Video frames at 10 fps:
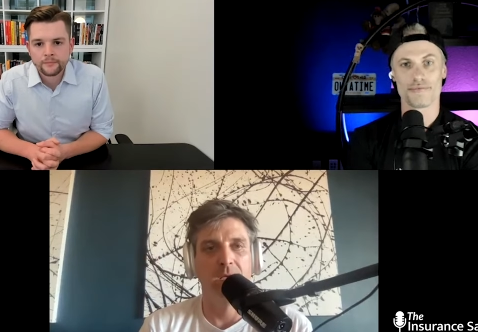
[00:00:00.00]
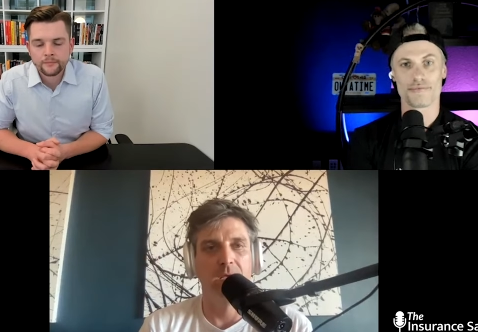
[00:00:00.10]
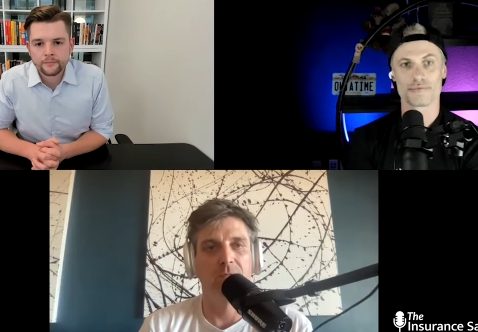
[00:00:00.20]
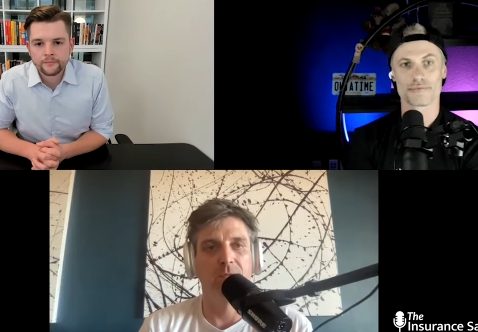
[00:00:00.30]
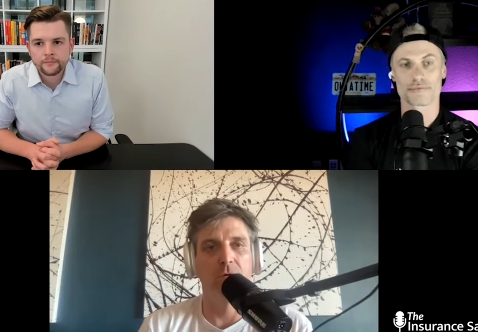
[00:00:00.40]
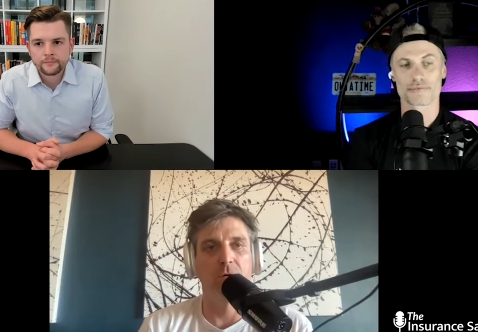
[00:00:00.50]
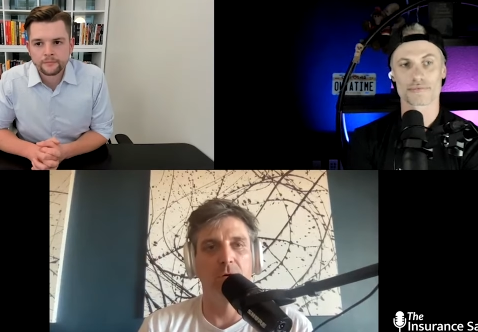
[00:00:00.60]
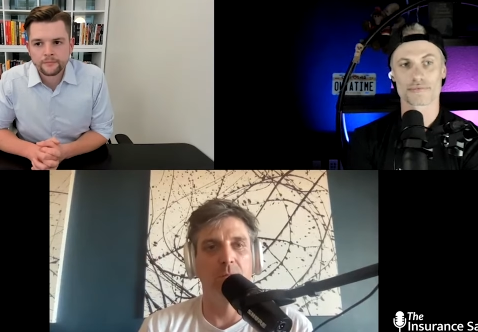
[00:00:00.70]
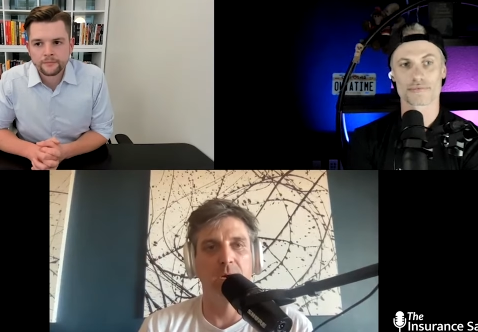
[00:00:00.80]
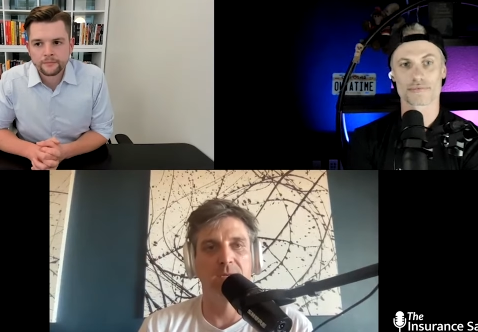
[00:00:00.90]
Speaker 1: if you don't
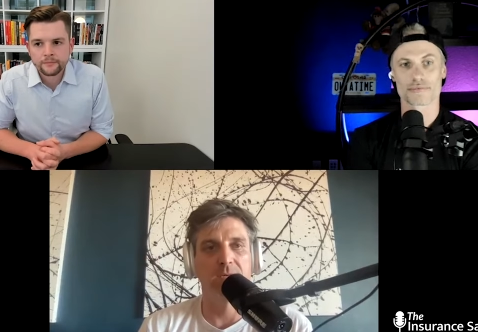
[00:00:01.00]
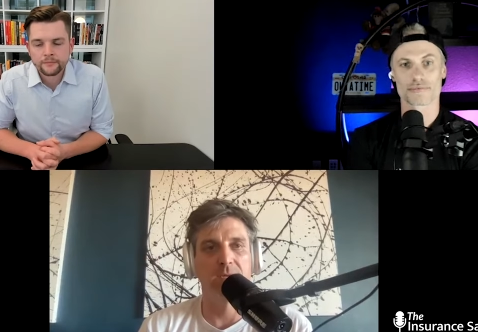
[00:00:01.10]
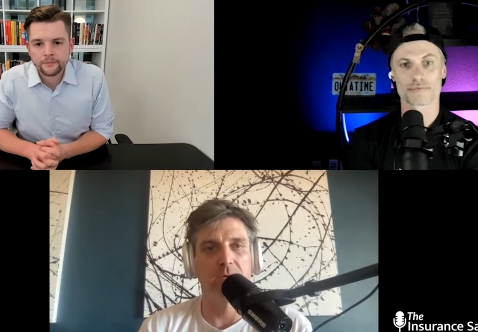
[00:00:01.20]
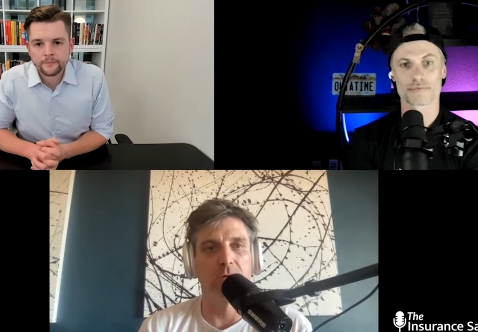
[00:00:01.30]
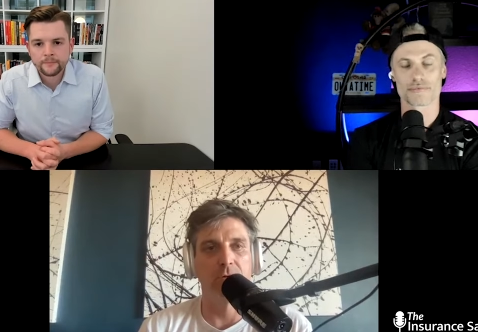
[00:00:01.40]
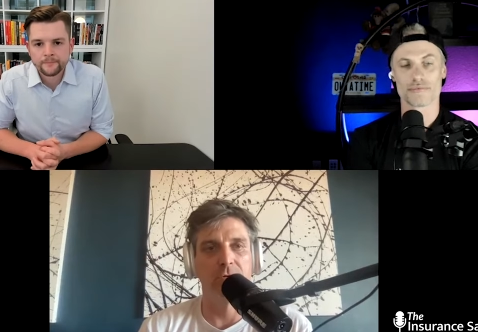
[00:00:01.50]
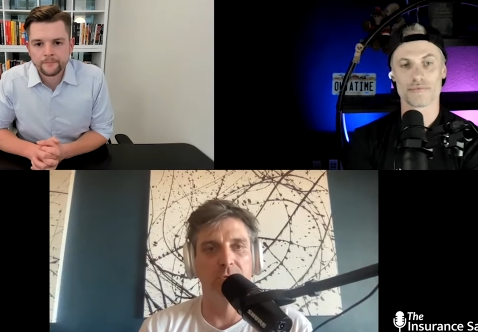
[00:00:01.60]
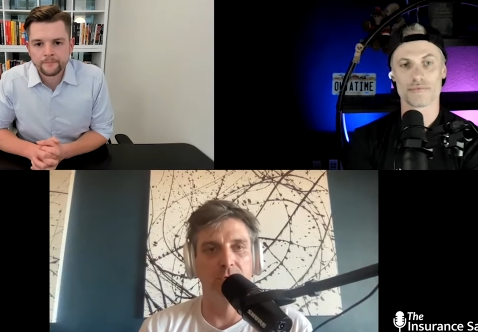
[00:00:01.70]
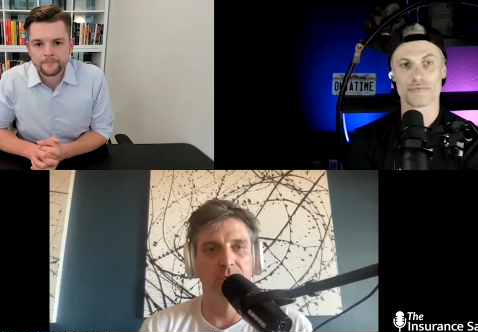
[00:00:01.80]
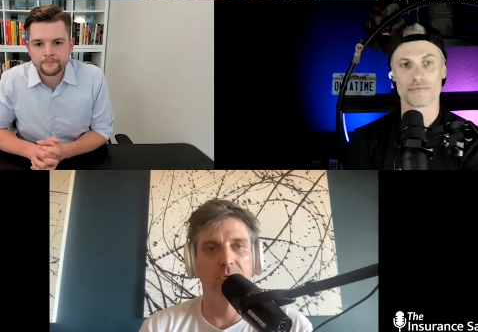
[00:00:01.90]
embrace the technology
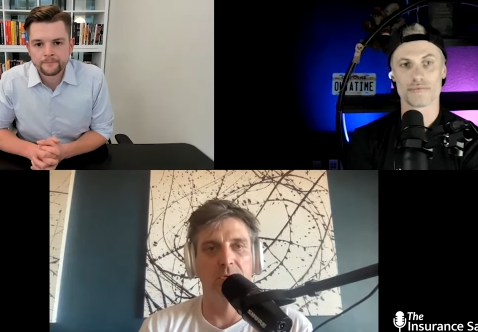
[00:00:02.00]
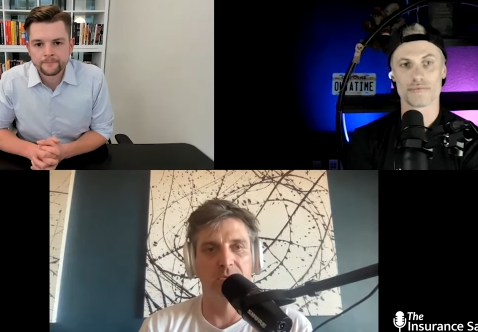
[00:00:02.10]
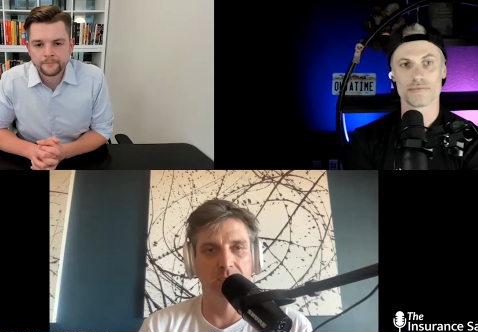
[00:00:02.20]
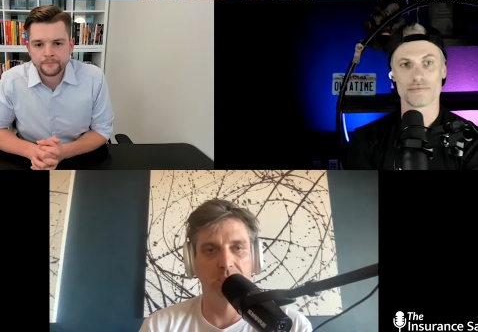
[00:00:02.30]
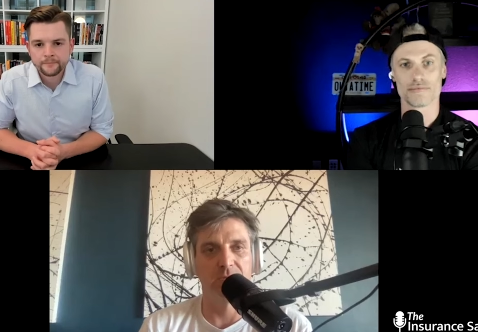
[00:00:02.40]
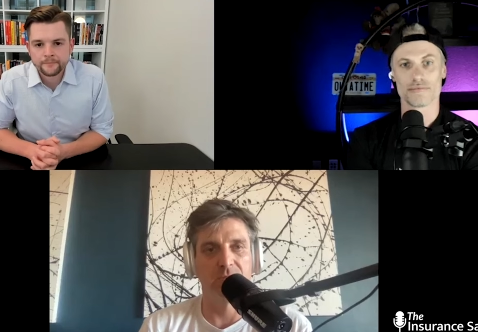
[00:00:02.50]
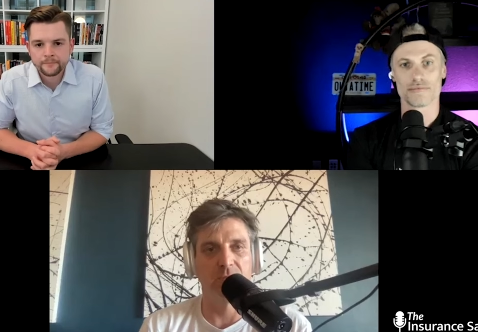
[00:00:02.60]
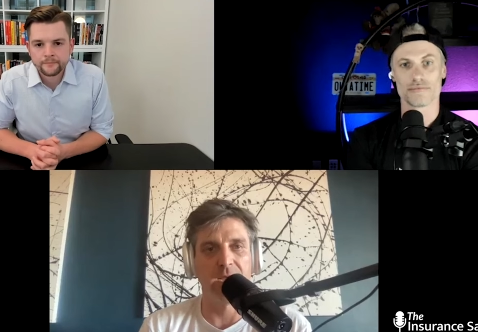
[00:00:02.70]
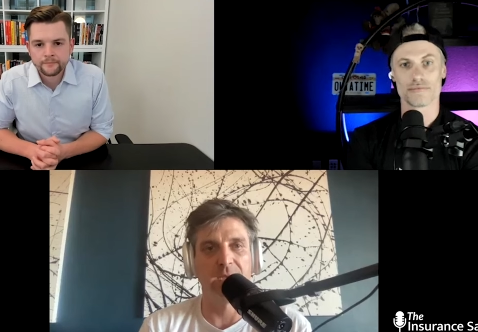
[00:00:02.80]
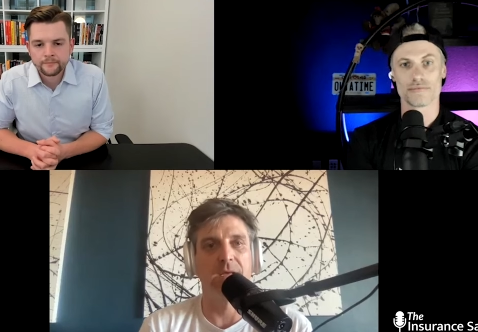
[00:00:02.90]
and use it because because
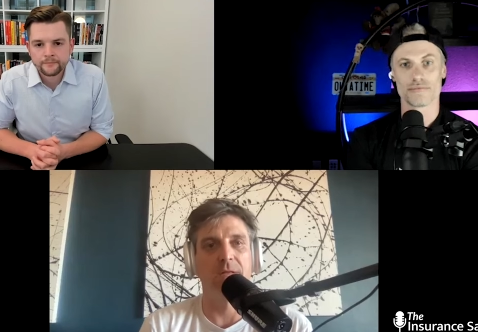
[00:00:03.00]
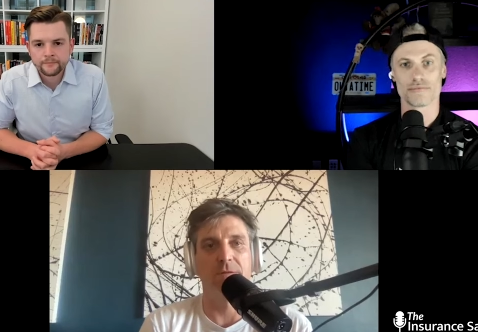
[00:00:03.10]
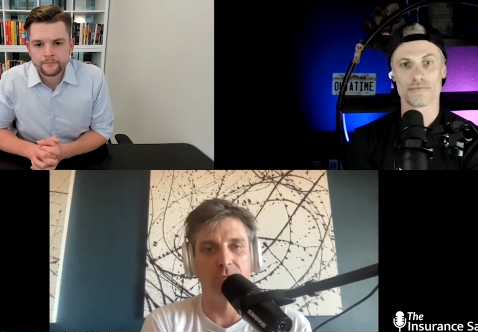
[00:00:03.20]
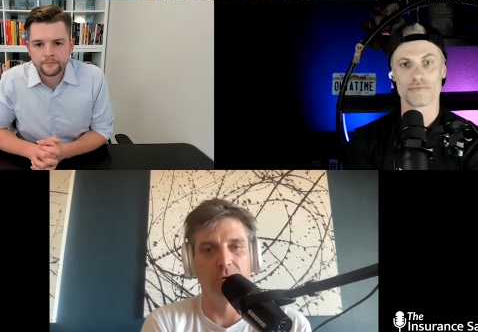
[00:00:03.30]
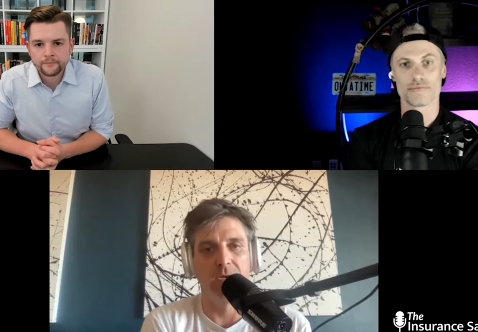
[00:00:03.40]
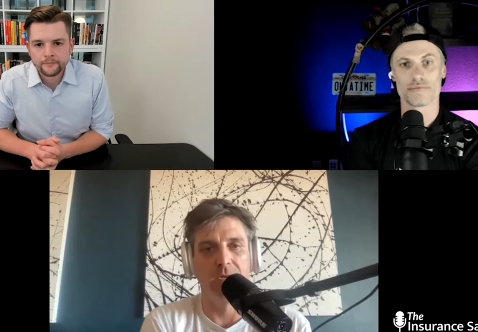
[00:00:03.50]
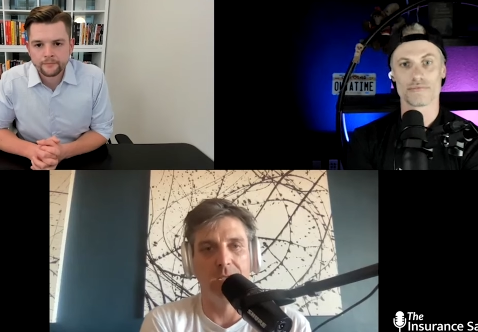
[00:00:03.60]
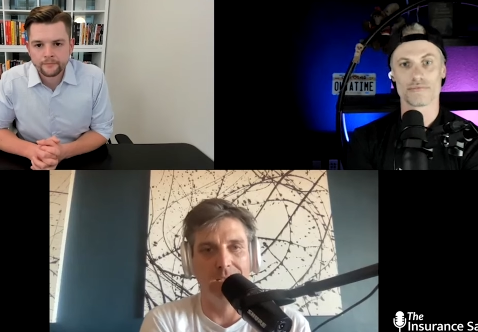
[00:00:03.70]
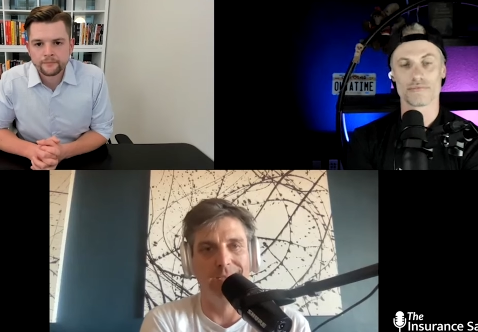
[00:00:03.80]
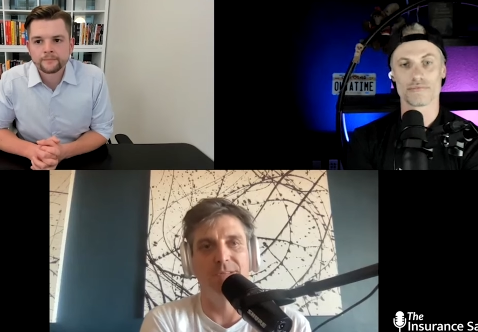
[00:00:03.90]
frank down the street
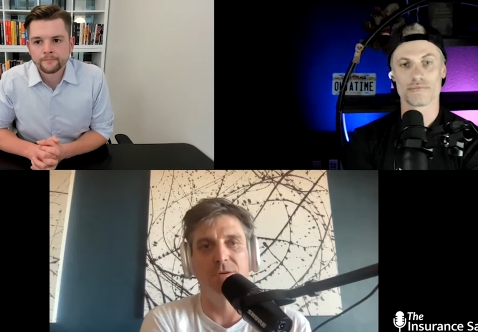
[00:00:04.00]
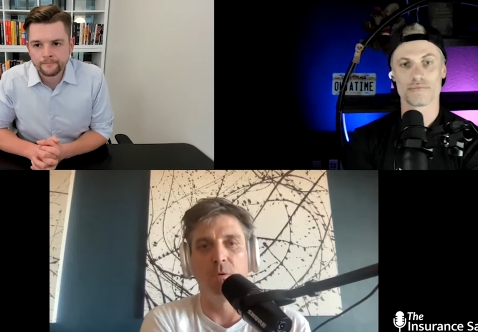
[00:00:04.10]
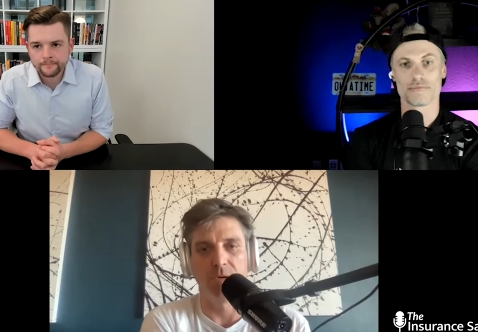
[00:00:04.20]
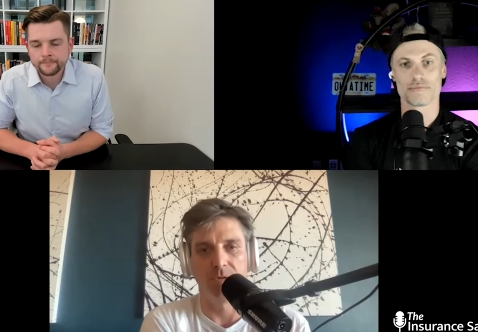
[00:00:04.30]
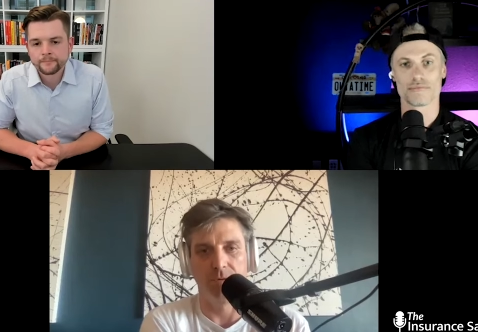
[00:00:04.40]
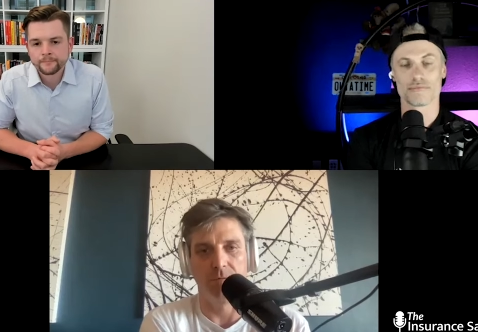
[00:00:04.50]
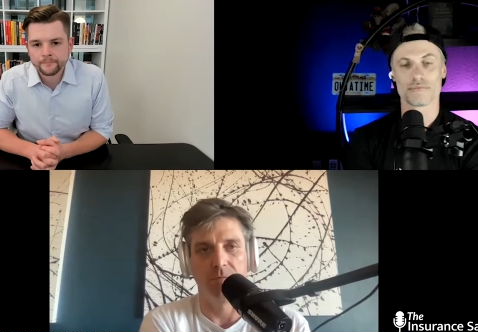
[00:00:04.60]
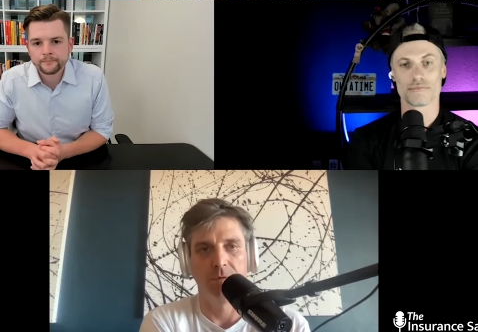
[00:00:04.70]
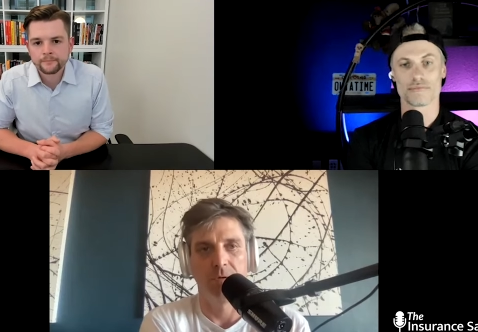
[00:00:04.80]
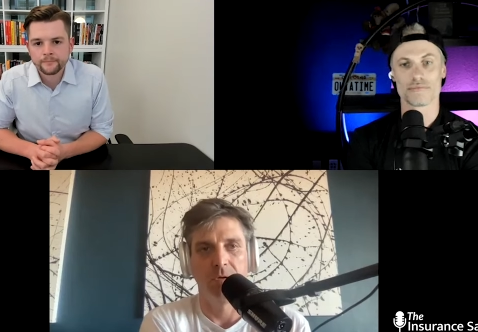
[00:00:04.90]
is going to
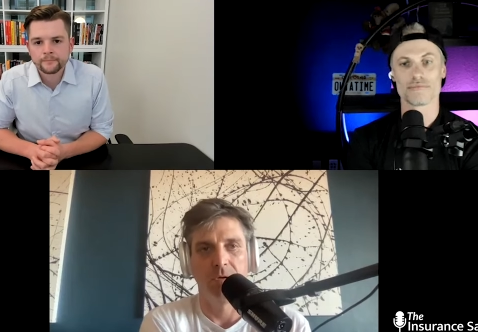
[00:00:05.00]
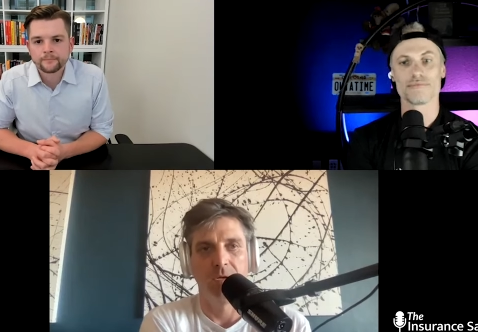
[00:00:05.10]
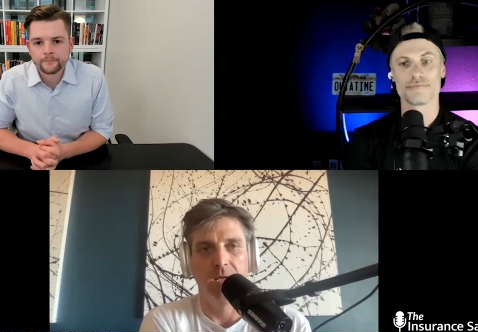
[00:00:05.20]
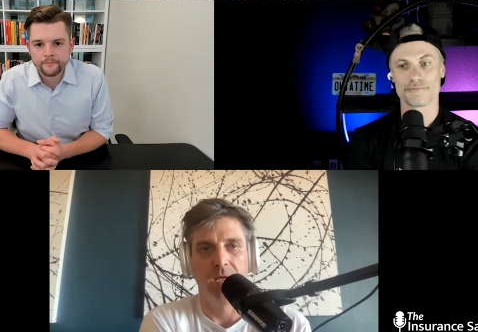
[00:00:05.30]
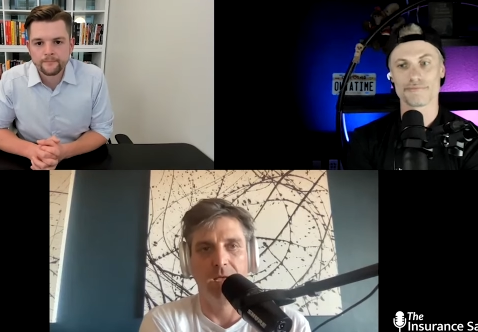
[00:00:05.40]
mm-hmm.